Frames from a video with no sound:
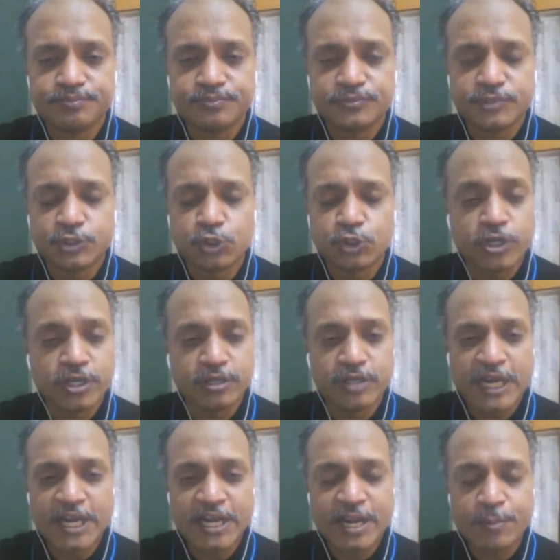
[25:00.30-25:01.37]
is the
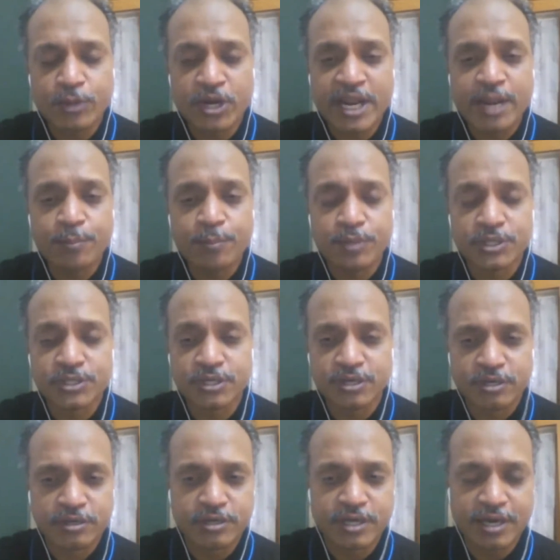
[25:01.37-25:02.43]
world's best deep
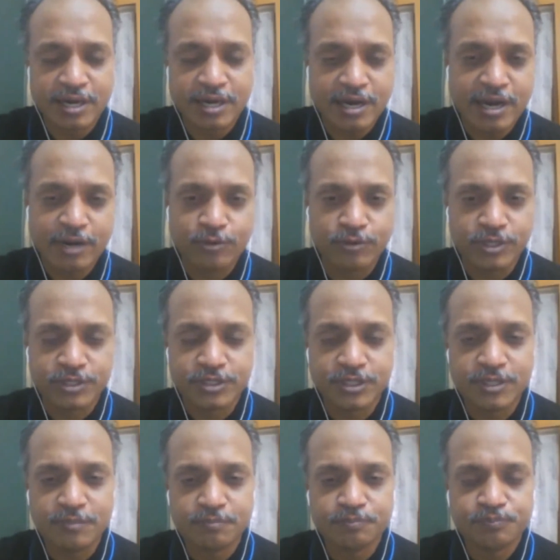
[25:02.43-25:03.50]
learning trained
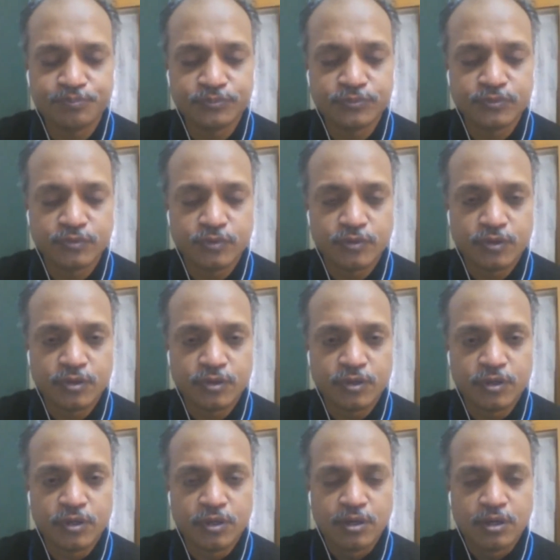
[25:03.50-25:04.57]

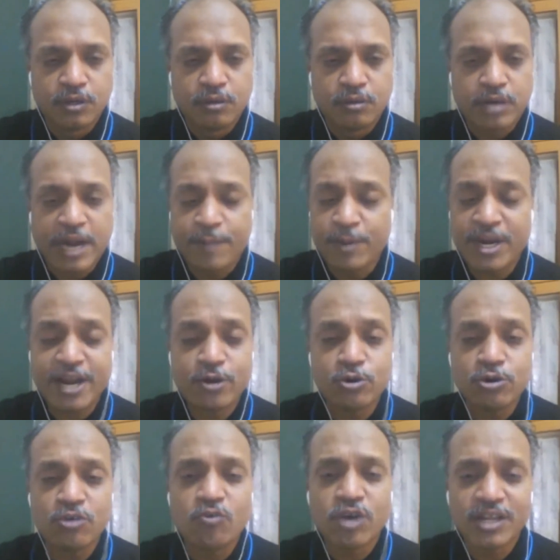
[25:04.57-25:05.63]
a robot
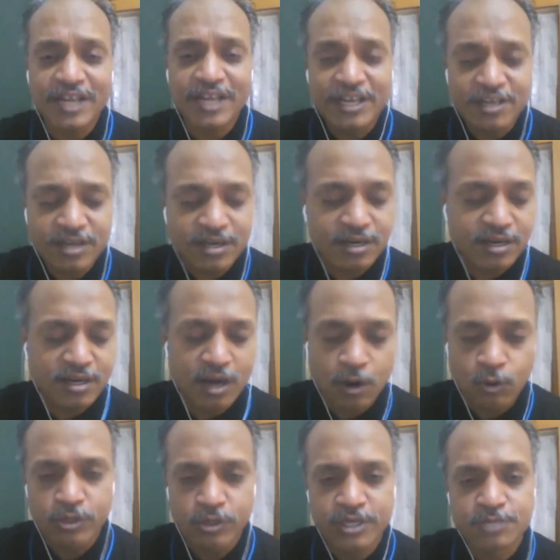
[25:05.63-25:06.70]

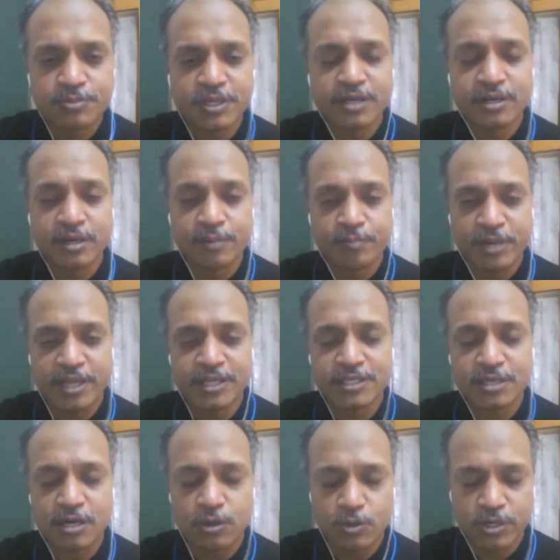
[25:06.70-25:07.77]
showing
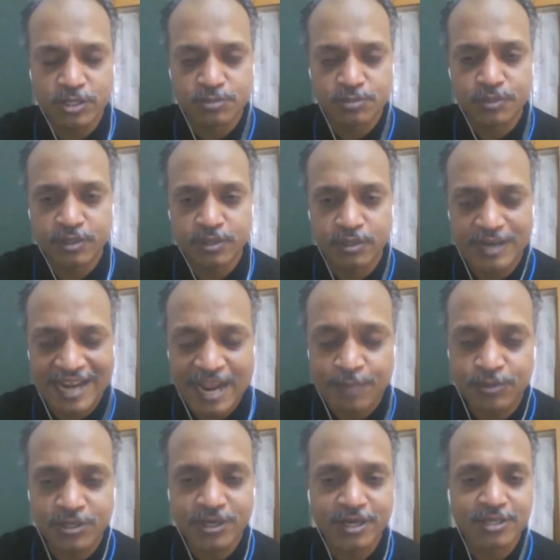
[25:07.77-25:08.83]
99.9%
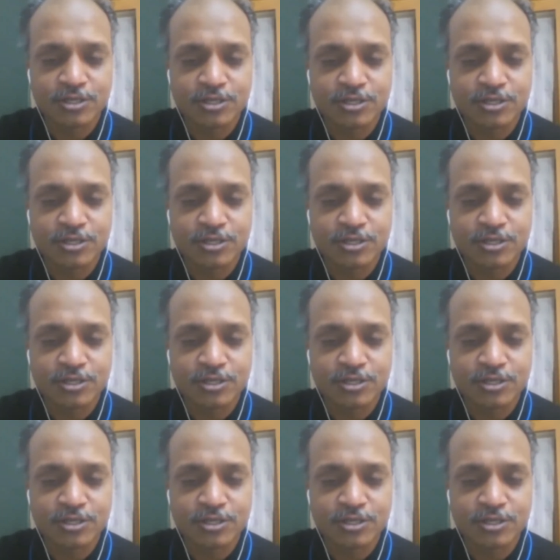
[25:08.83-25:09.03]
accuracy.